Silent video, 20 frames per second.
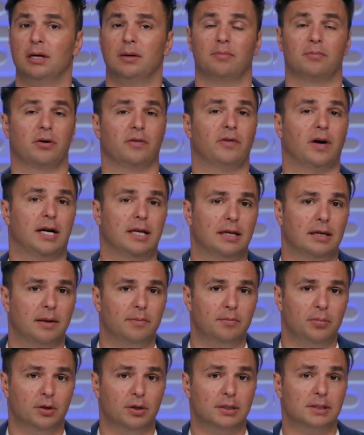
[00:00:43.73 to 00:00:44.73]
providing
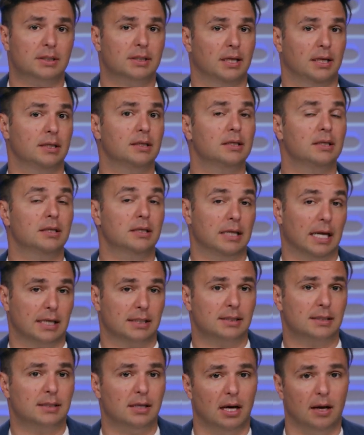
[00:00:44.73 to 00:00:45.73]
inputs and
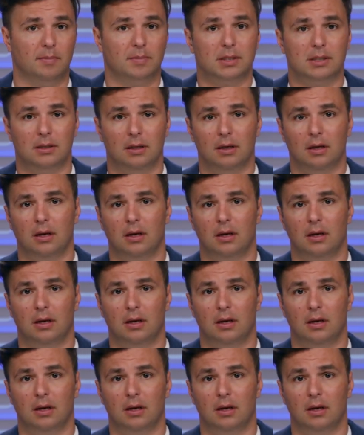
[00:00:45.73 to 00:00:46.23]
next steps.